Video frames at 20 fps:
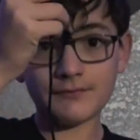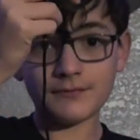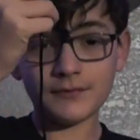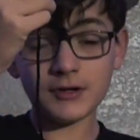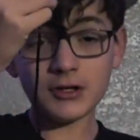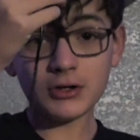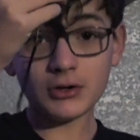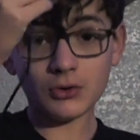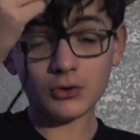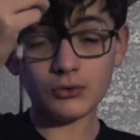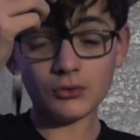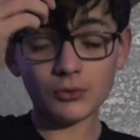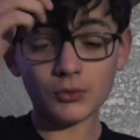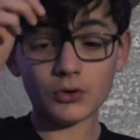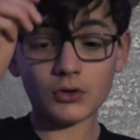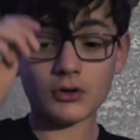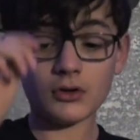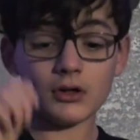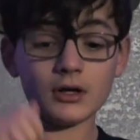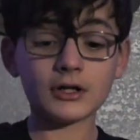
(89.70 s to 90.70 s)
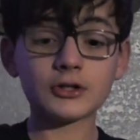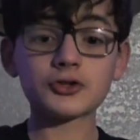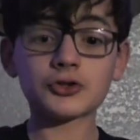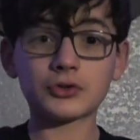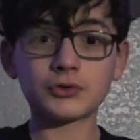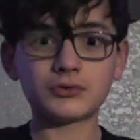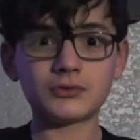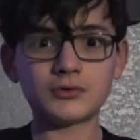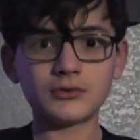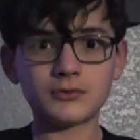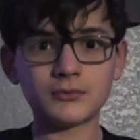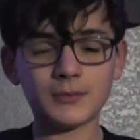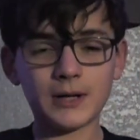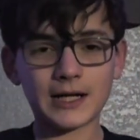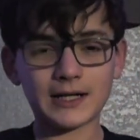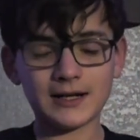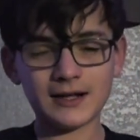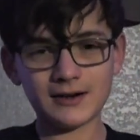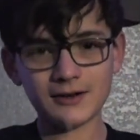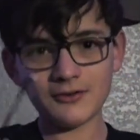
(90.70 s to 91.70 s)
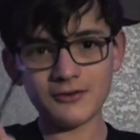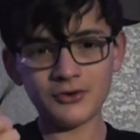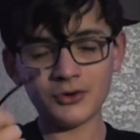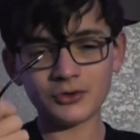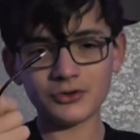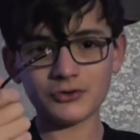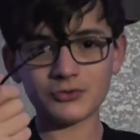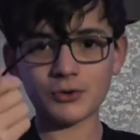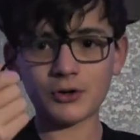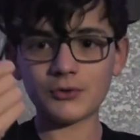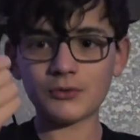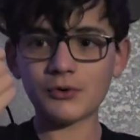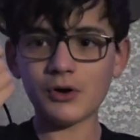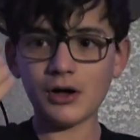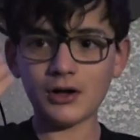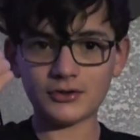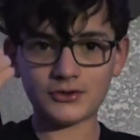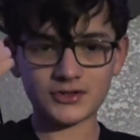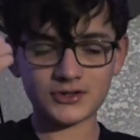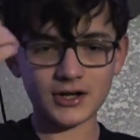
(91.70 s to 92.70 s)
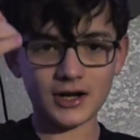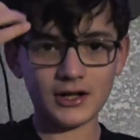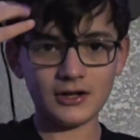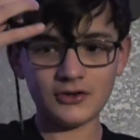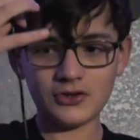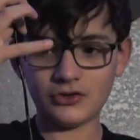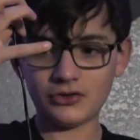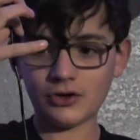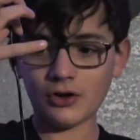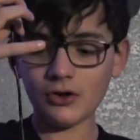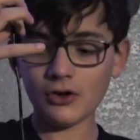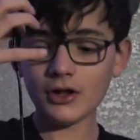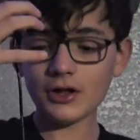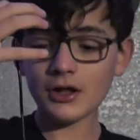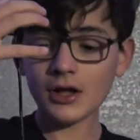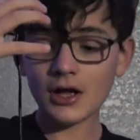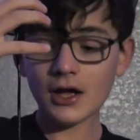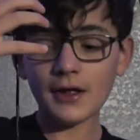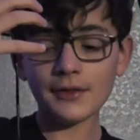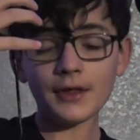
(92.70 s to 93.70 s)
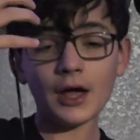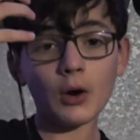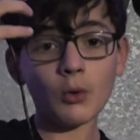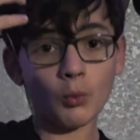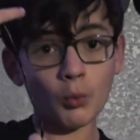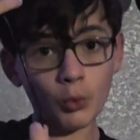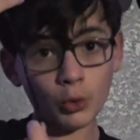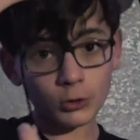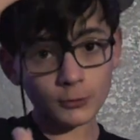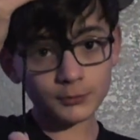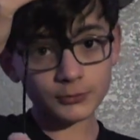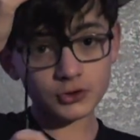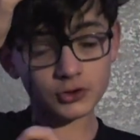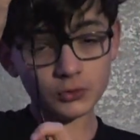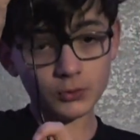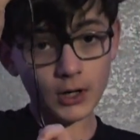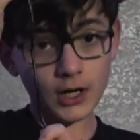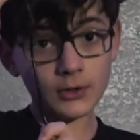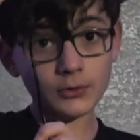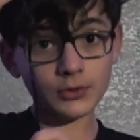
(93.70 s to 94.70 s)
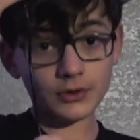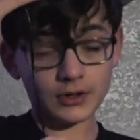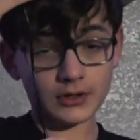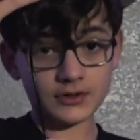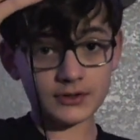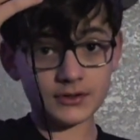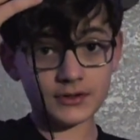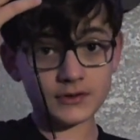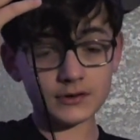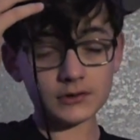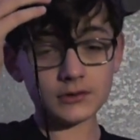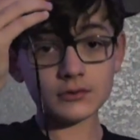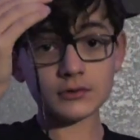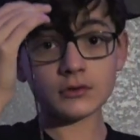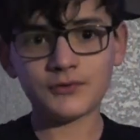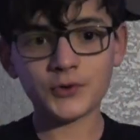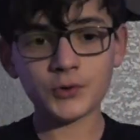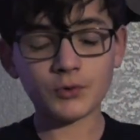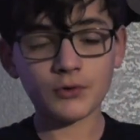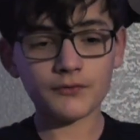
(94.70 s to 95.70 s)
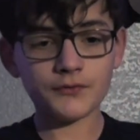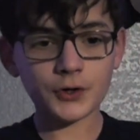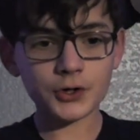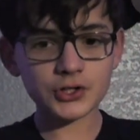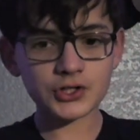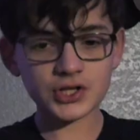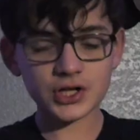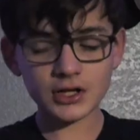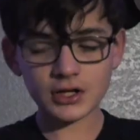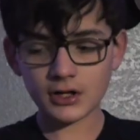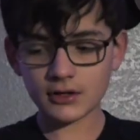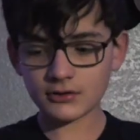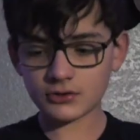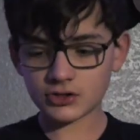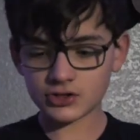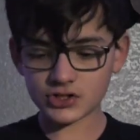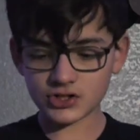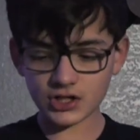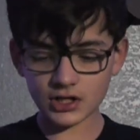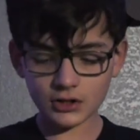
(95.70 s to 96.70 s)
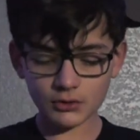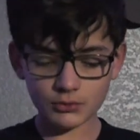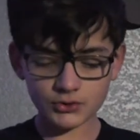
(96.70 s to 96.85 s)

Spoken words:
field, or electromagnetic field is what us scientists call it, that warps around this. If you reverse it, just say there